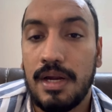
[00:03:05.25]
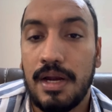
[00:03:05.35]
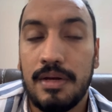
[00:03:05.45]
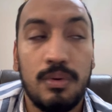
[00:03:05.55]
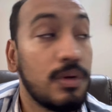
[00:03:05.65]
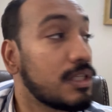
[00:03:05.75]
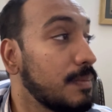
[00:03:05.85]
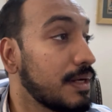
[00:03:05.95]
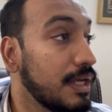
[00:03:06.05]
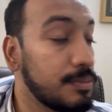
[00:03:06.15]
and no
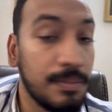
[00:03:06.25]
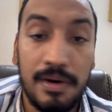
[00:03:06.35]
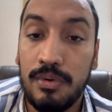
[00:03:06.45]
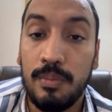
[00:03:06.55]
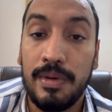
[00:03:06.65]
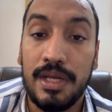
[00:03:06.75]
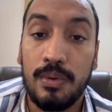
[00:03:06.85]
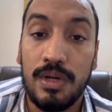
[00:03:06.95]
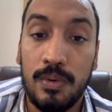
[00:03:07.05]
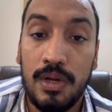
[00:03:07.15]
customer keeps the power to bring you
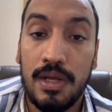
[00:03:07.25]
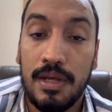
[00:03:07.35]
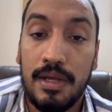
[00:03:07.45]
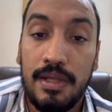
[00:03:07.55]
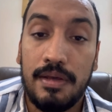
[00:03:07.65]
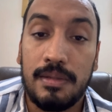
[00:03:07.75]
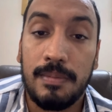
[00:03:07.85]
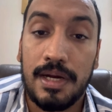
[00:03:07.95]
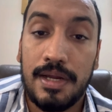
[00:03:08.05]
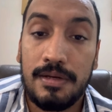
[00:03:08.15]
down in the
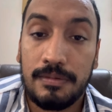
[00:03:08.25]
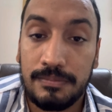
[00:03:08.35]
market.